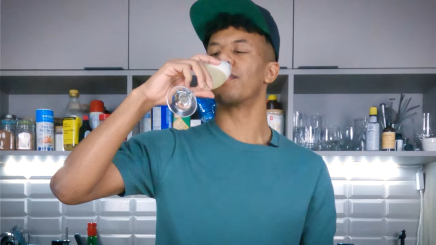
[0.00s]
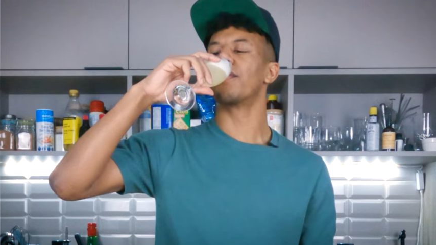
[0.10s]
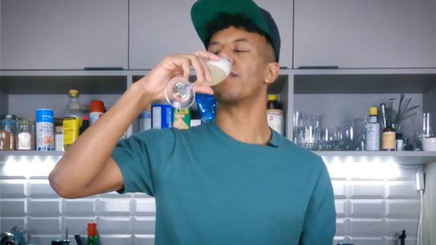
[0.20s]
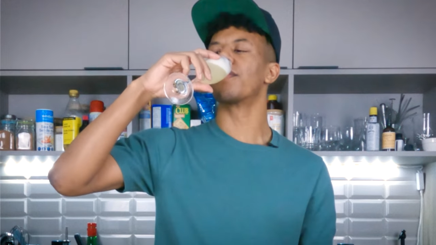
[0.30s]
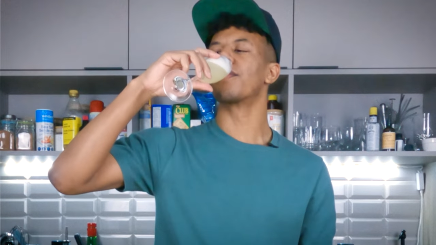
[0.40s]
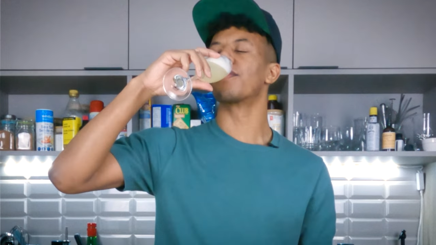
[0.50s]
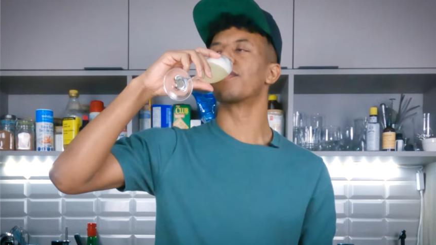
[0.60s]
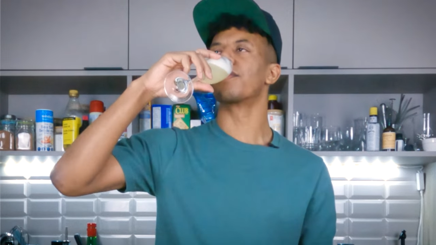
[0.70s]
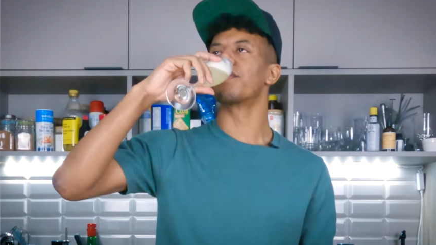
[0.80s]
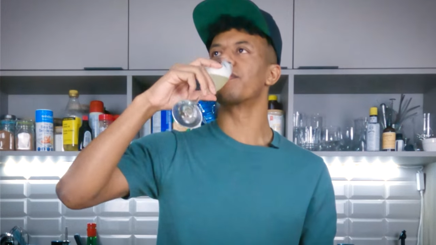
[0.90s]

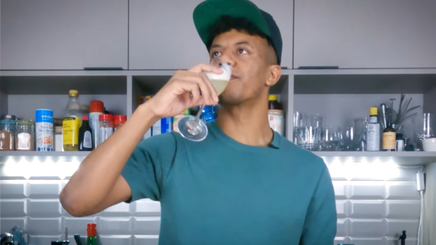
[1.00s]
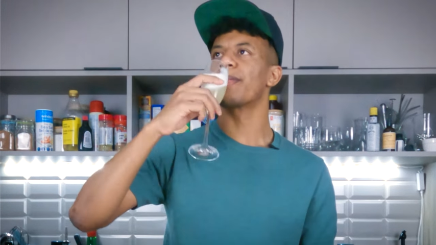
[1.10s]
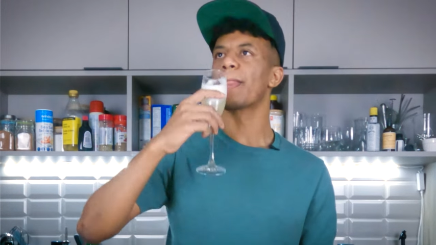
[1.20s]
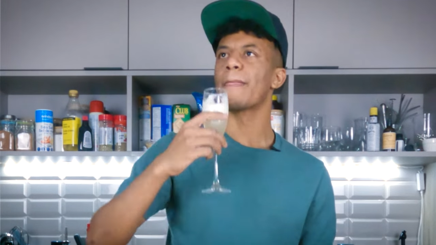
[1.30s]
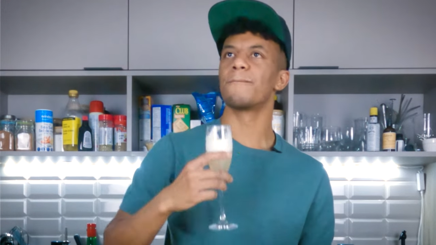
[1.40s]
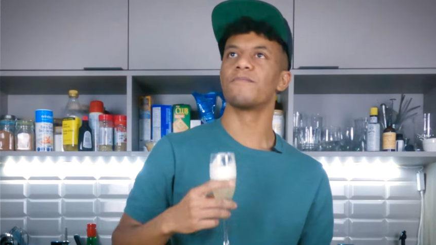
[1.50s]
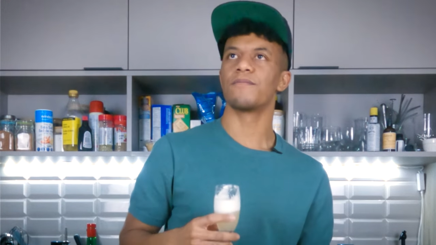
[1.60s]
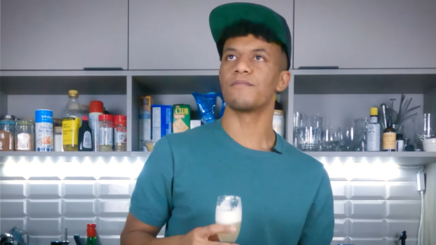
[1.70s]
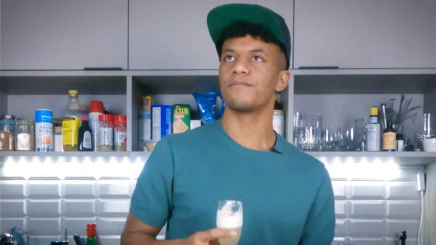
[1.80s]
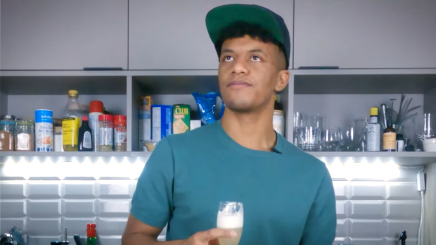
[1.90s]

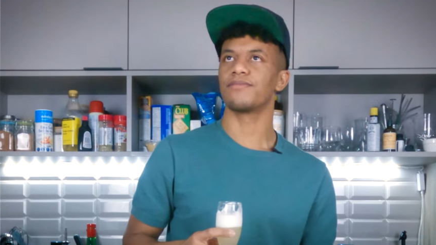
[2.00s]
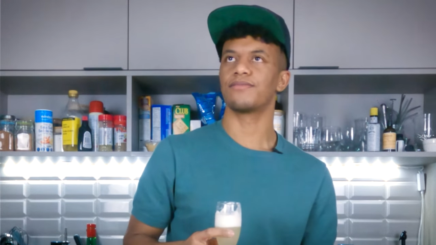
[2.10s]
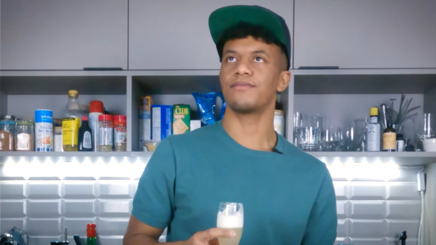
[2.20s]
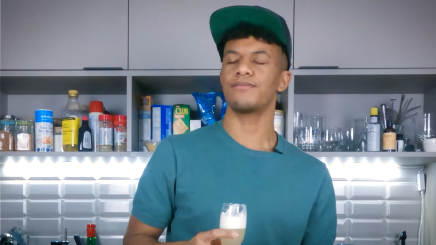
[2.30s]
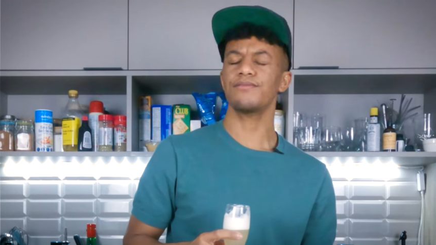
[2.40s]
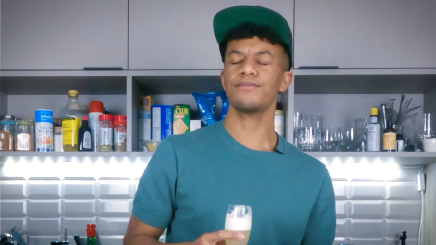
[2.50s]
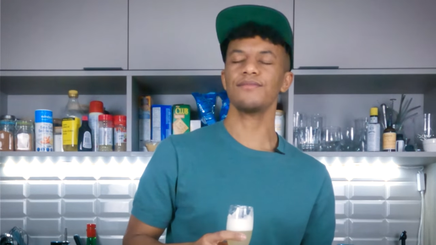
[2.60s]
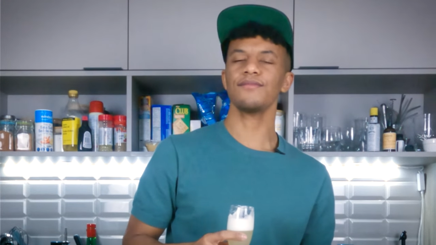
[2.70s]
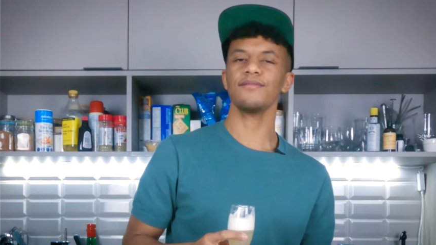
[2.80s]
Nothing is said.